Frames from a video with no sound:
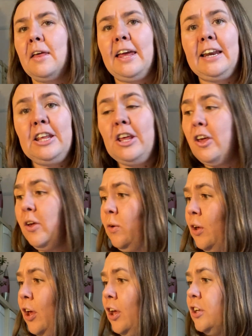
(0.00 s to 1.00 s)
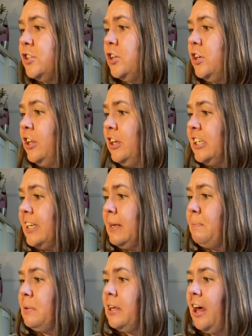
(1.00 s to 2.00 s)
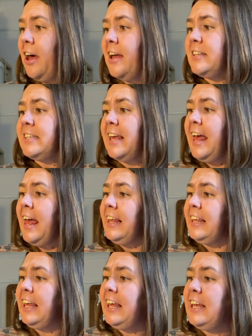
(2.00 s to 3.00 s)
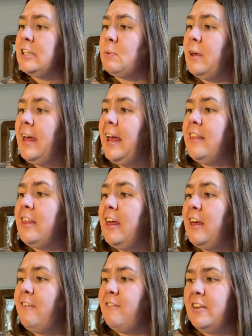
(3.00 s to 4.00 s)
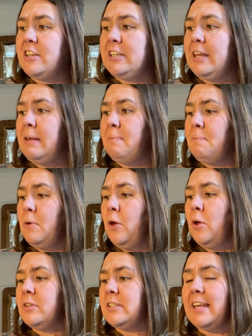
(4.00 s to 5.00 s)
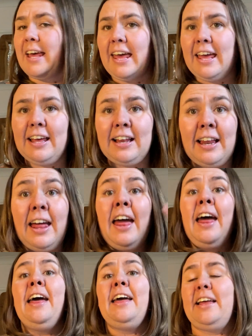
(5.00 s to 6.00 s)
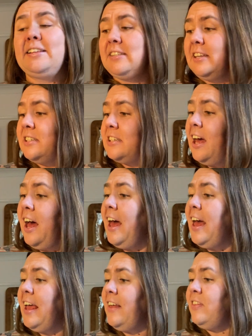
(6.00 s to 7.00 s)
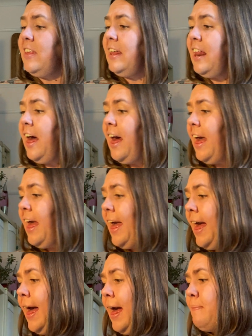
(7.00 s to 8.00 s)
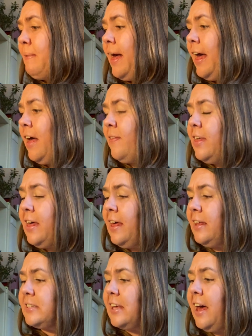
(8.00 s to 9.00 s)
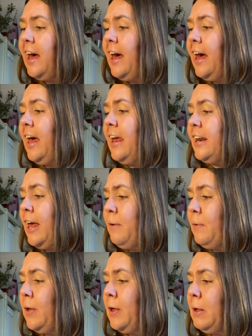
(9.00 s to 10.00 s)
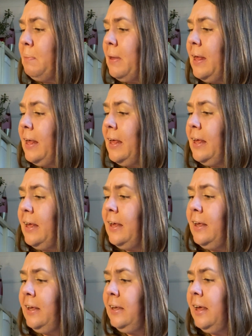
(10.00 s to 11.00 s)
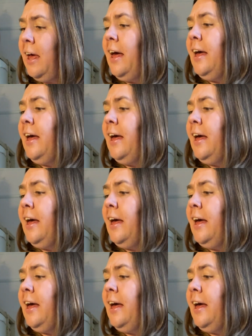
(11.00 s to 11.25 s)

And you, to the shipyards and quays where the fishing boats sail. It's the time that I am and the time I will be,